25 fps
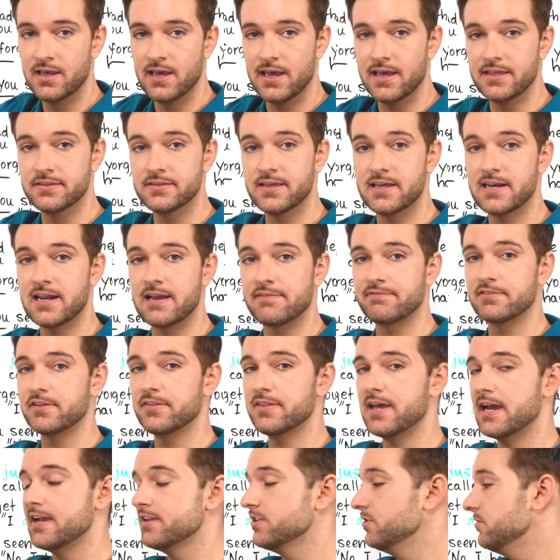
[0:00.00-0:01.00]
And then after
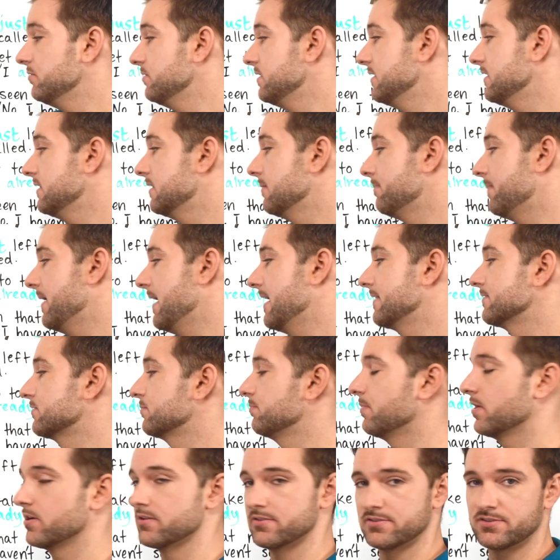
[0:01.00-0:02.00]
that, you need the
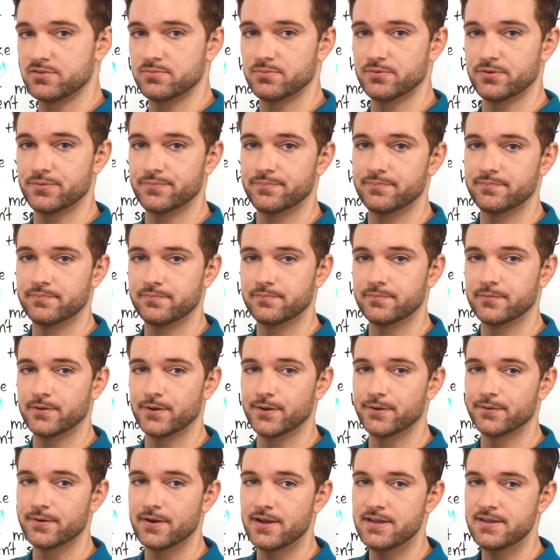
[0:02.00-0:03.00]
past participle.
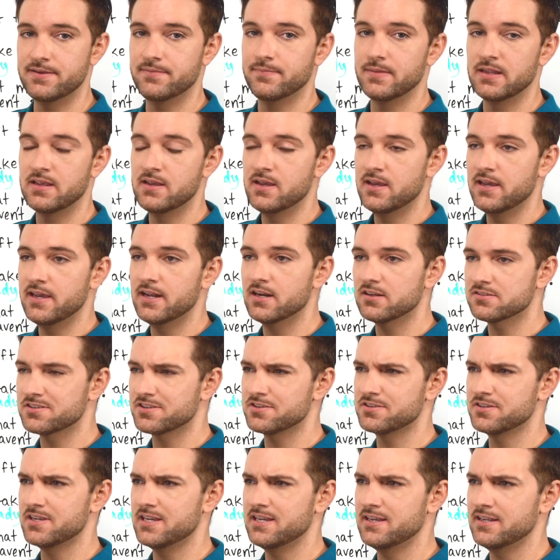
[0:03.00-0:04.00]
All right.
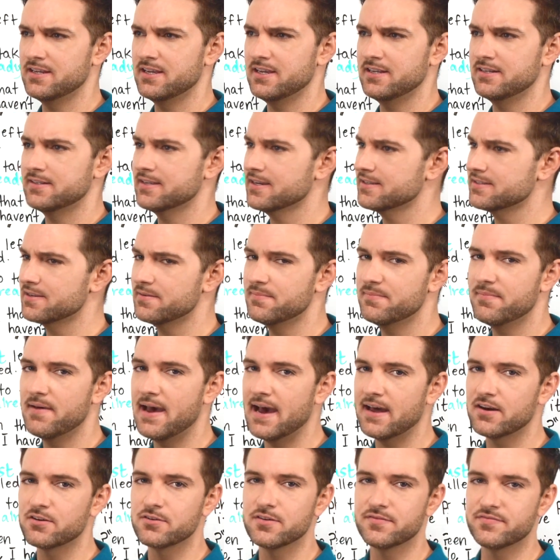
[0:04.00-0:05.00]
It doesn't
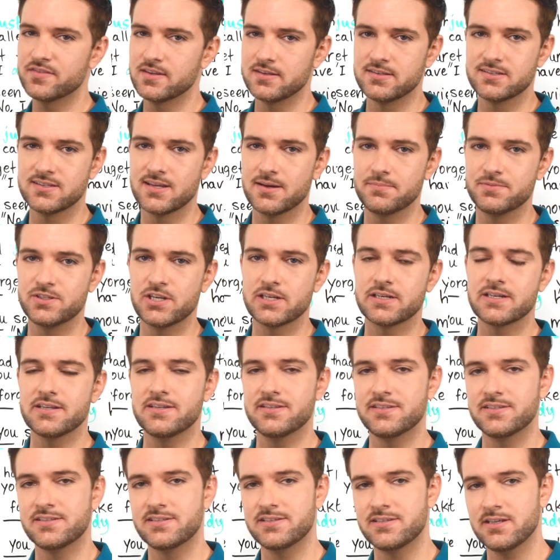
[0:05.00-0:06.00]
matter if the subject
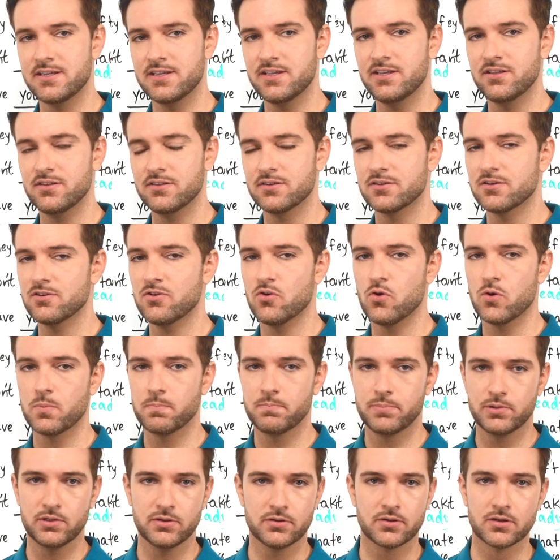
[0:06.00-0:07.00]
is singular or
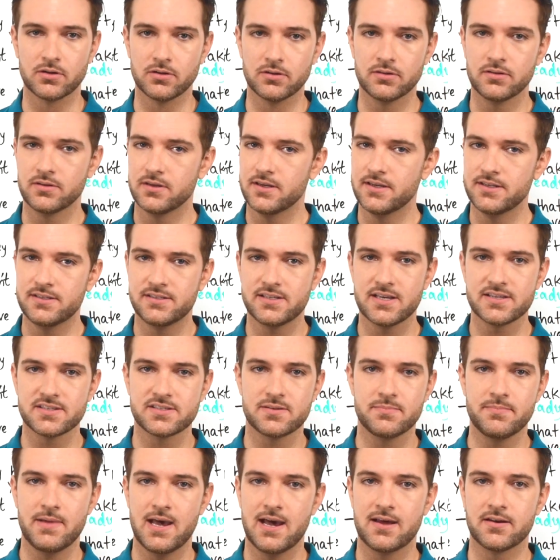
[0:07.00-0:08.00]
plural. It
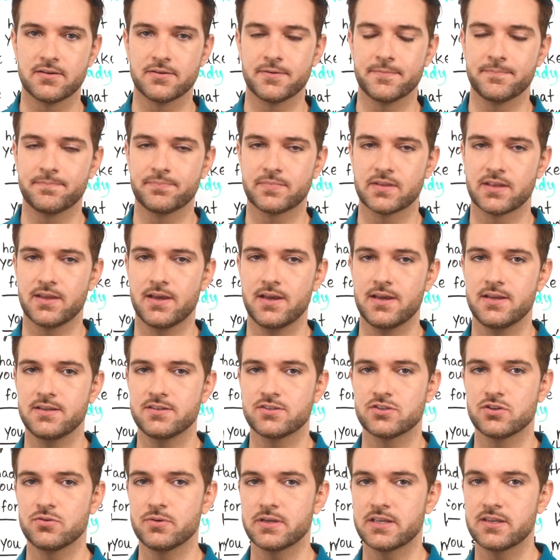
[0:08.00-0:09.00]
doesn't matter.
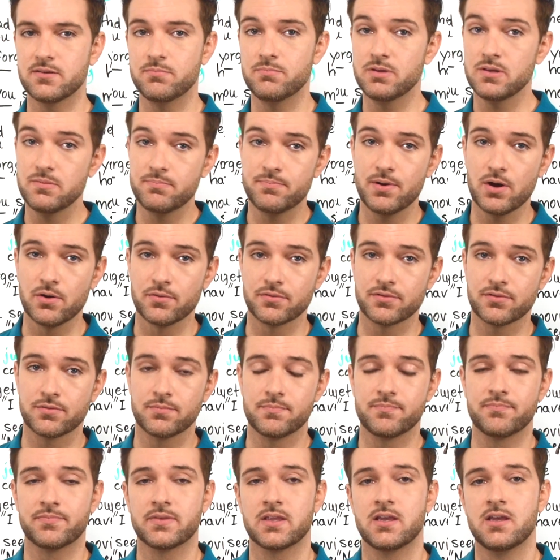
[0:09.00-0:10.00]
Okay, so it can be both.
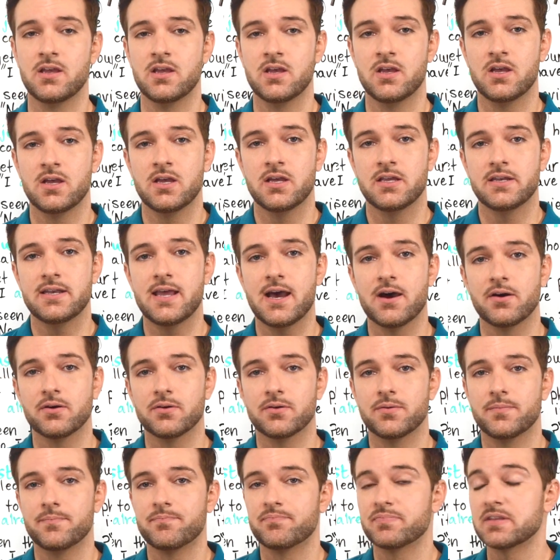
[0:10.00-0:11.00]

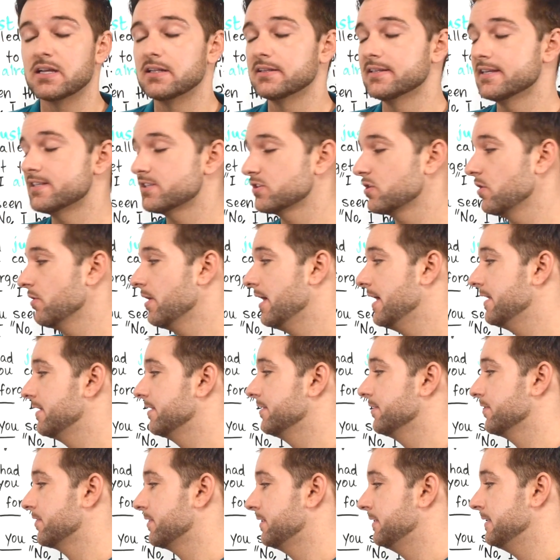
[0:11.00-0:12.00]
Now, let's go ahead
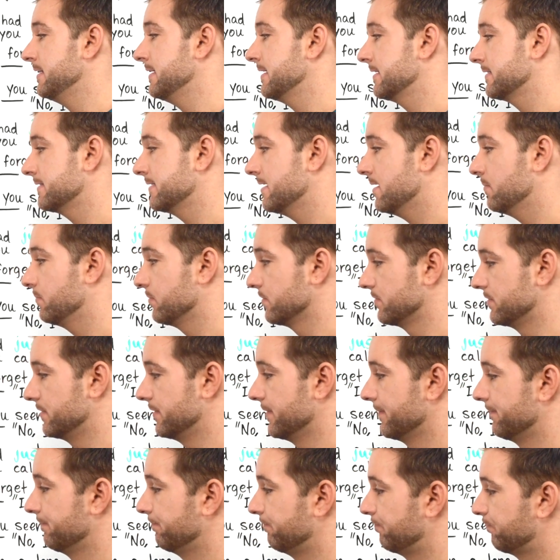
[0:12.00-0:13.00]
and look at the examples
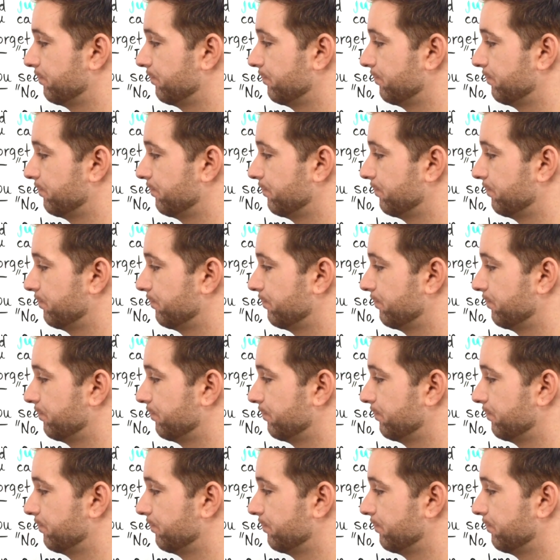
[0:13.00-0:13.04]
here.